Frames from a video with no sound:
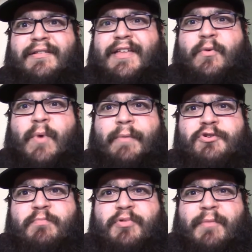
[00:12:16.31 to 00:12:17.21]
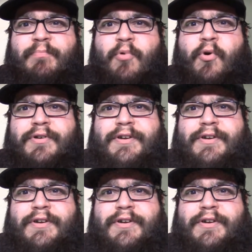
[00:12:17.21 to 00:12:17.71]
Like, why would you put a board